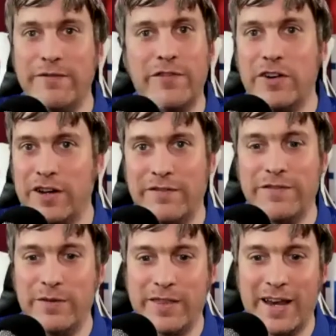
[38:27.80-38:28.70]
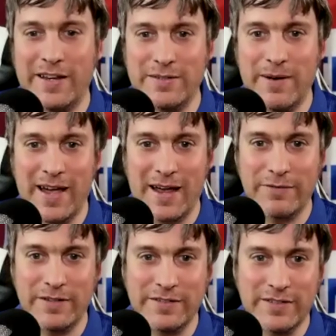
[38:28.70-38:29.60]
a good few days about
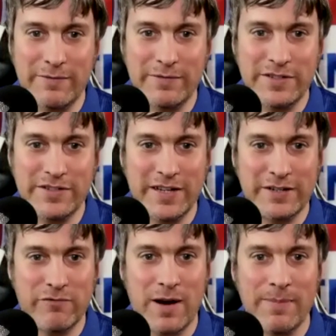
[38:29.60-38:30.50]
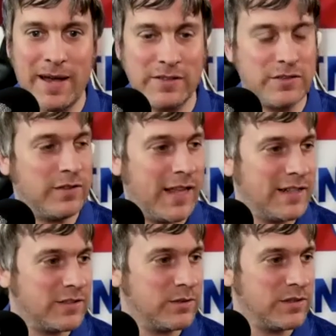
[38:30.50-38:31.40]
having 6 right backs and all that
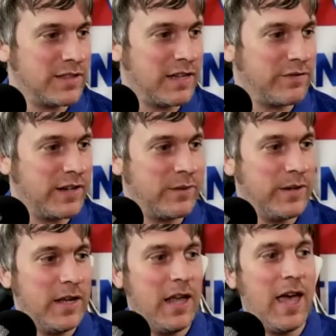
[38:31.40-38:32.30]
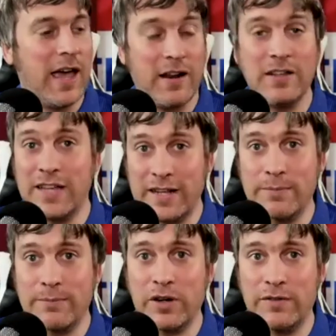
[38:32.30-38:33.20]
sort of stuff, and I said in the
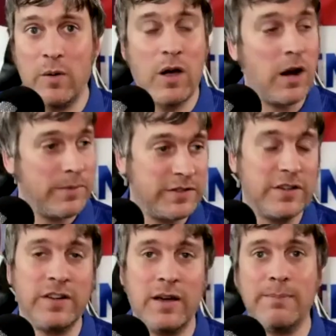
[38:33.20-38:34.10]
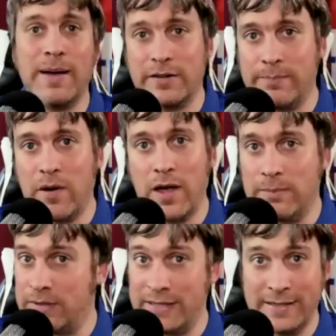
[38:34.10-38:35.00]
preview, I hope this doesn't come back to bite him,
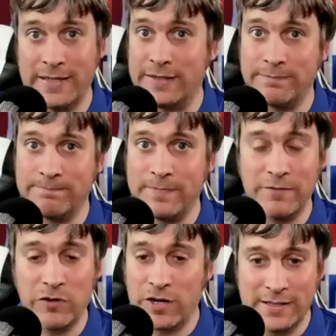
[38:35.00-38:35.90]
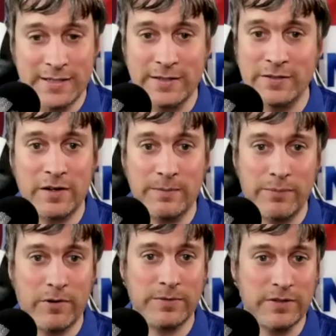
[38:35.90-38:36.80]
and it didn't. It really didn't. So
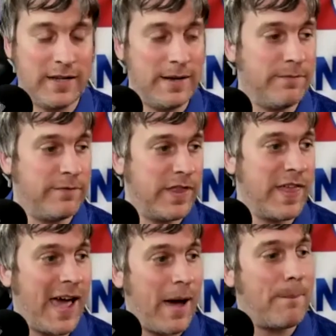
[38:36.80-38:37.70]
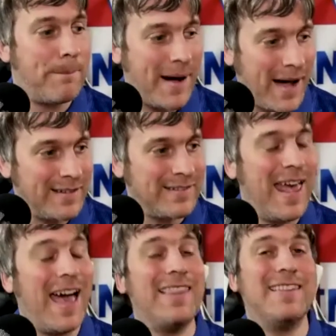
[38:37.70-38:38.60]
props to him for that. But
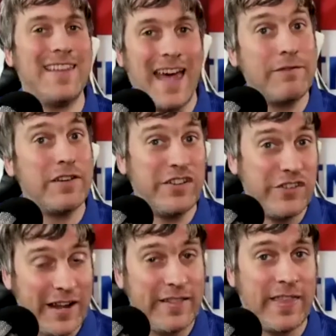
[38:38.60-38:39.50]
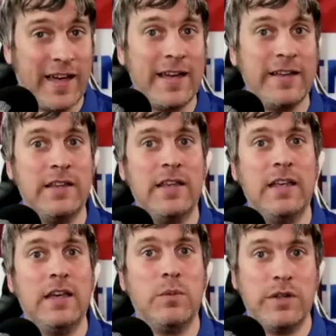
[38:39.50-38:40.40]
having said that,
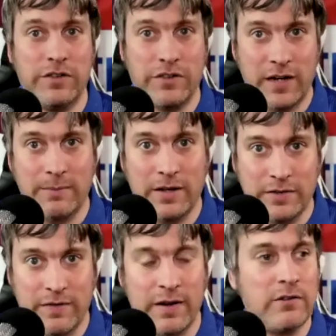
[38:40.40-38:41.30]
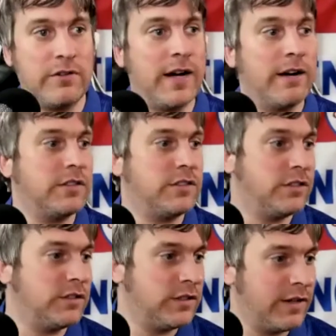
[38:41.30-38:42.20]
when you're saying about Sven-Göran Eriksson
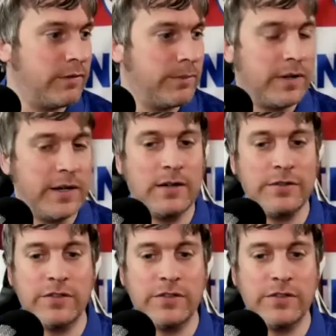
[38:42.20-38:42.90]
and everybody else,